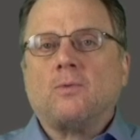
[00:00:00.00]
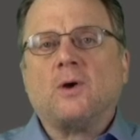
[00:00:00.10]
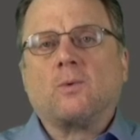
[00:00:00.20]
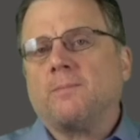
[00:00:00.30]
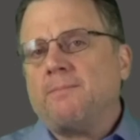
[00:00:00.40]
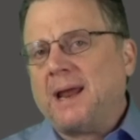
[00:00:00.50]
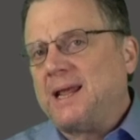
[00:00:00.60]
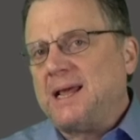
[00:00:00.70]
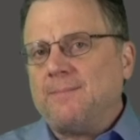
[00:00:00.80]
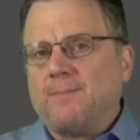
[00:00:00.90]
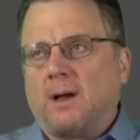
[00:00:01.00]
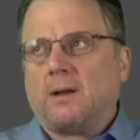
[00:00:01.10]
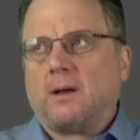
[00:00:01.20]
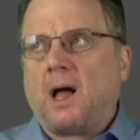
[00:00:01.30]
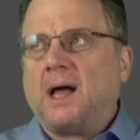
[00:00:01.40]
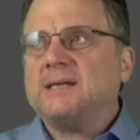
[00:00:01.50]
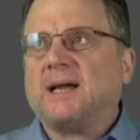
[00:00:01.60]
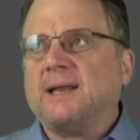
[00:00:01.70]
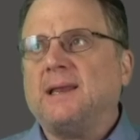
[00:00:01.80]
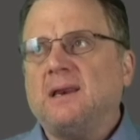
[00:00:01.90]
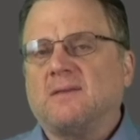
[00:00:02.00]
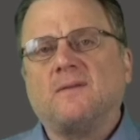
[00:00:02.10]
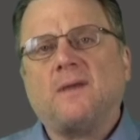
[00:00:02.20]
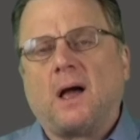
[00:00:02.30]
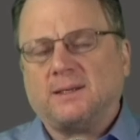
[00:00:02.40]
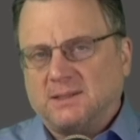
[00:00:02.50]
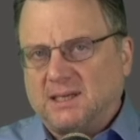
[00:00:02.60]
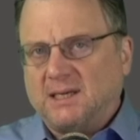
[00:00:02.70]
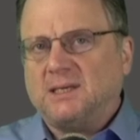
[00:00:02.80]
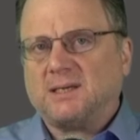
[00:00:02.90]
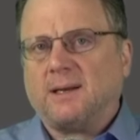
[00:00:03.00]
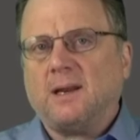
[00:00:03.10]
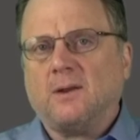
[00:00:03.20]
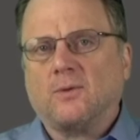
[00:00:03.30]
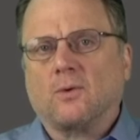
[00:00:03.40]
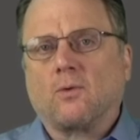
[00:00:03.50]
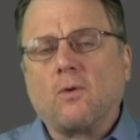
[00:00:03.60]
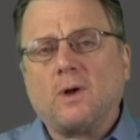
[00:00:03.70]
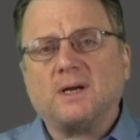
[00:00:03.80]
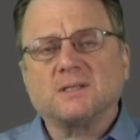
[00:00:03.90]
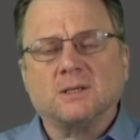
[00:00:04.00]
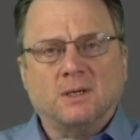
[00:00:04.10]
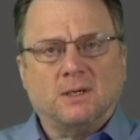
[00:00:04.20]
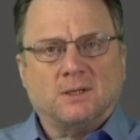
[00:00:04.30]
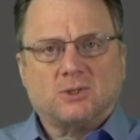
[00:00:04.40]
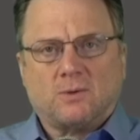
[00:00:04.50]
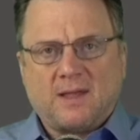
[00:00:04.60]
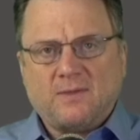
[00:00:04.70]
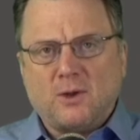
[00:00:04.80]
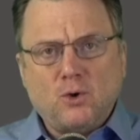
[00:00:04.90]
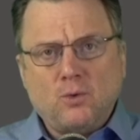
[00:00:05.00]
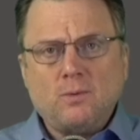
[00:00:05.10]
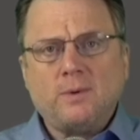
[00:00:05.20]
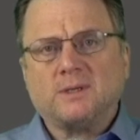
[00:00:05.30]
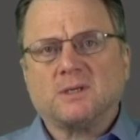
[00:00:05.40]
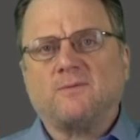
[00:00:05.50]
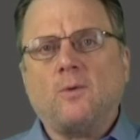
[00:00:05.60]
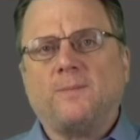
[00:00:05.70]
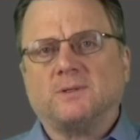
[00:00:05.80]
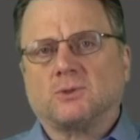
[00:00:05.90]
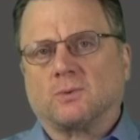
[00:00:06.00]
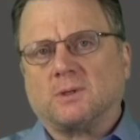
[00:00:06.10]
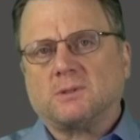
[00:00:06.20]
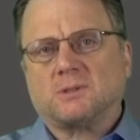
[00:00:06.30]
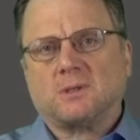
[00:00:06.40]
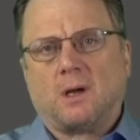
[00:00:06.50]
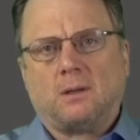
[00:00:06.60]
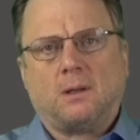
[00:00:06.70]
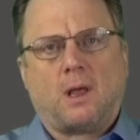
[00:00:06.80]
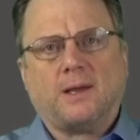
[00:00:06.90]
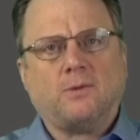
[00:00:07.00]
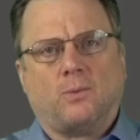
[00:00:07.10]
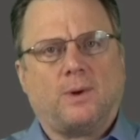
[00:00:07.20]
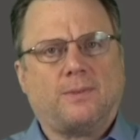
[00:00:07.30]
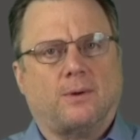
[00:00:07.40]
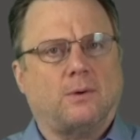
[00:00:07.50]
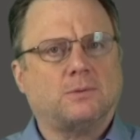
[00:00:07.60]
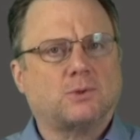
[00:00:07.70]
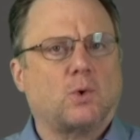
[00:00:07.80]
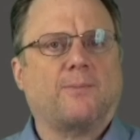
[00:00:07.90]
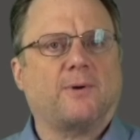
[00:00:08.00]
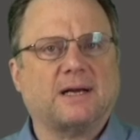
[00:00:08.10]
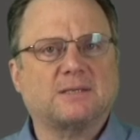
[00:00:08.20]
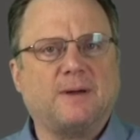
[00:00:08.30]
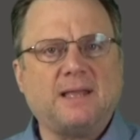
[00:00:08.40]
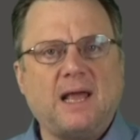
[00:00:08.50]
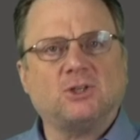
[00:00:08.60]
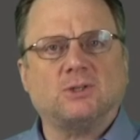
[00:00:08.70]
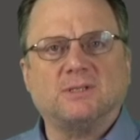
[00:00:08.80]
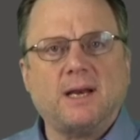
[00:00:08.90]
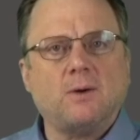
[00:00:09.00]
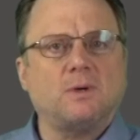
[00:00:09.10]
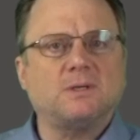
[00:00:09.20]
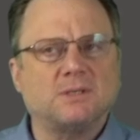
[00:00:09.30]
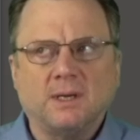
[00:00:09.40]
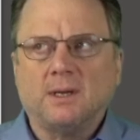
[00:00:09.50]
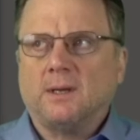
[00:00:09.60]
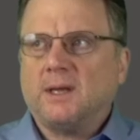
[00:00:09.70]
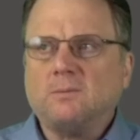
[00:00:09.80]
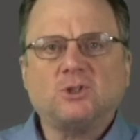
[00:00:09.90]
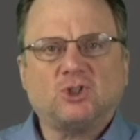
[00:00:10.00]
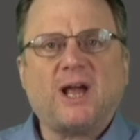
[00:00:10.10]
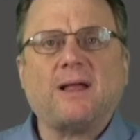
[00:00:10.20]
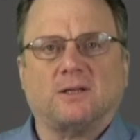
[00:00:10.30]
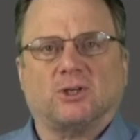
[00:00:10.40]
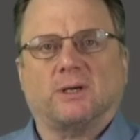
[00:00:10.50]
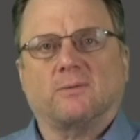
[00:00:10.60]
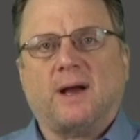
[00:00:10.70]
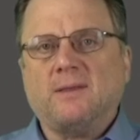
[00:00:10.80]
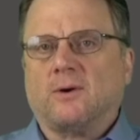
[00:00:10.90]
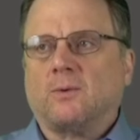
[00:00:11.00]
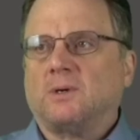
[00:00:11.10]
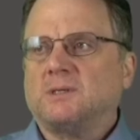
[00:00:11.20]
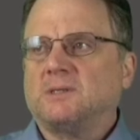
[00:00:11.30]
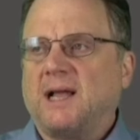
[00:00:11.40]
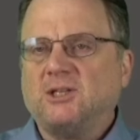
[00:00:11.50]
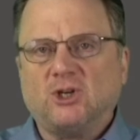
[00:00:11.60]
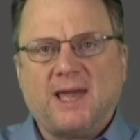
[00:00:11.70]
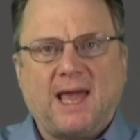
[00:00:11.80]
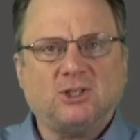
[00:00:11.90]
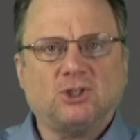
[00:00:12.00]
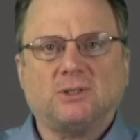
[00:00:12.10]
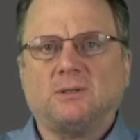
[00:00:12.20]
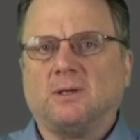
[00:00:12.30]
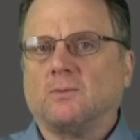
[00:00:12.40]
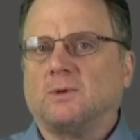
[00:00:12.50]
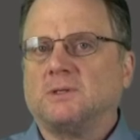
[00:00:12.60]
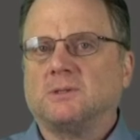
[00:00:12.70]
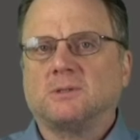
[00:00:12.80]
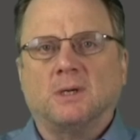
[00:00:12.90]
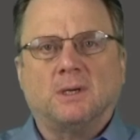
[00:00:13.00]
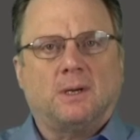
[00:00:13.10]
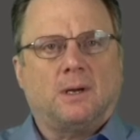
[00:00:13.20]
There were many I's I needed to dot and T's I needed to cross so that the newness of open source aligned with those corporate expectations. And it was it was challenging, right? There was education, there was